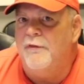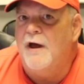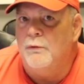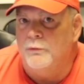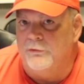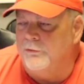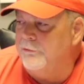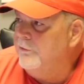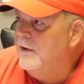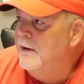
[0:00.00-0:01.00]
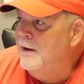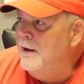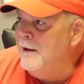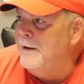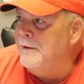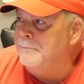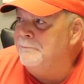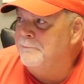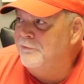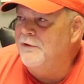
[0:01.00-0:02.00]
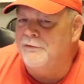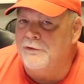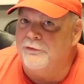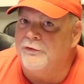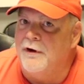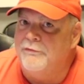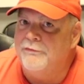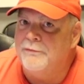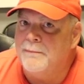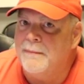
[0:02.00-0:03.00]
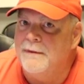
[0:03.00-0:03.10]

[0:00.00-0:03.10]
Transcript: thousands. Uh, see for yourself.